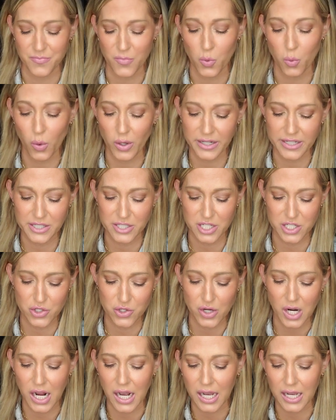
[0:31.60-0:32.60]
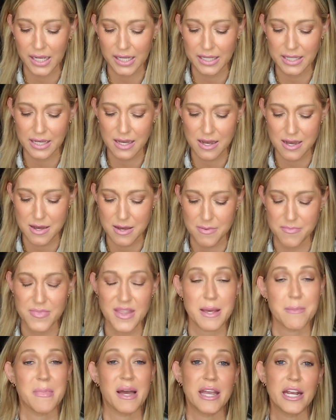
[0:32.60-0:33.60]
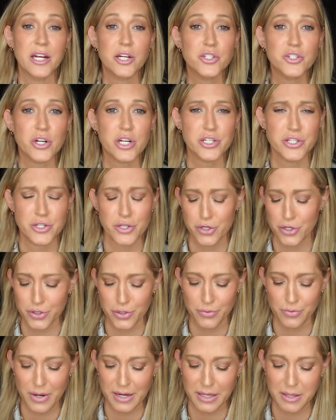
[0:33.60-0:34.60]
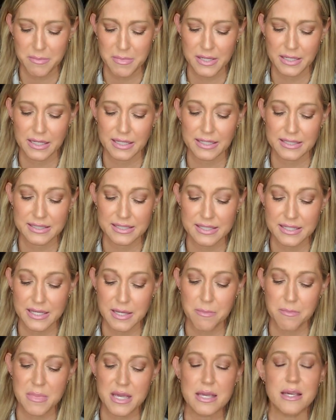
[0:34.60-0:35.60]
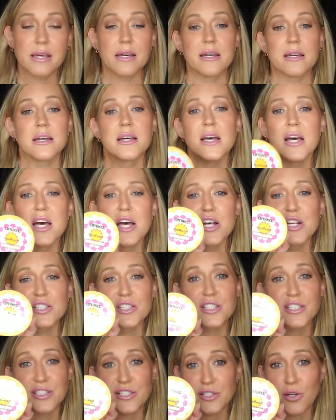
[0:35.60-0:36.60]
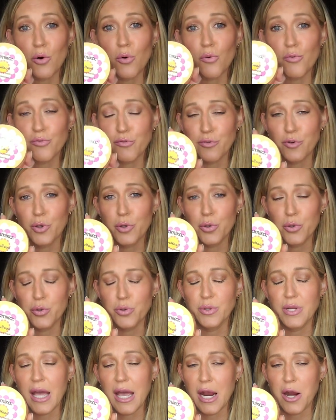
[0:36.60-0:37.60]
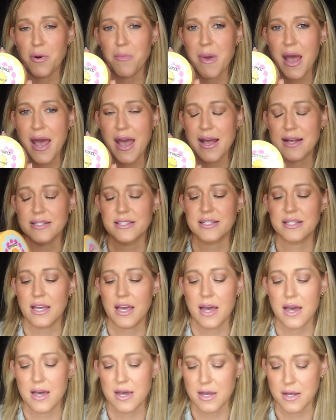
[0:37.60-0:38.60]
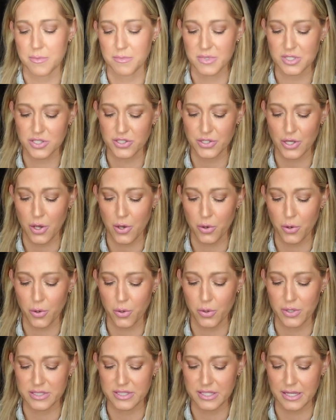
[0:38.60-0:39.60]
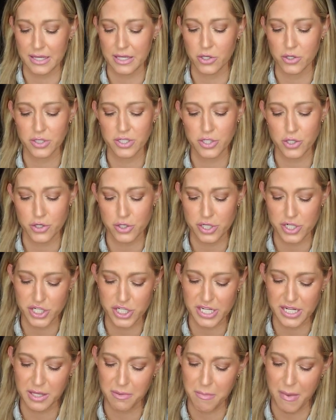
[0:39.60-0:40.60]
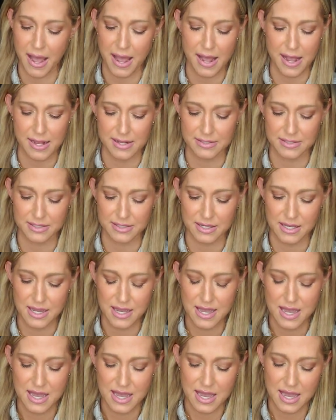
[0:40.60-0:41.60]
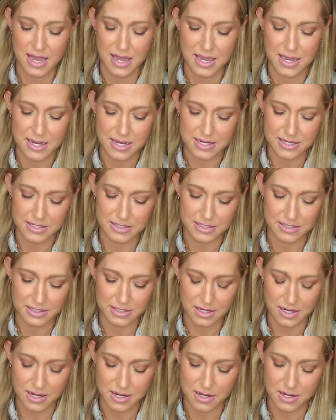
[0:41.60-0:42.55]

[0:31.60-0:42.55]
wanting to try that my hairdresser recommended. It's the Amica Soulfood hair mask. So it's a good nourishing mask, and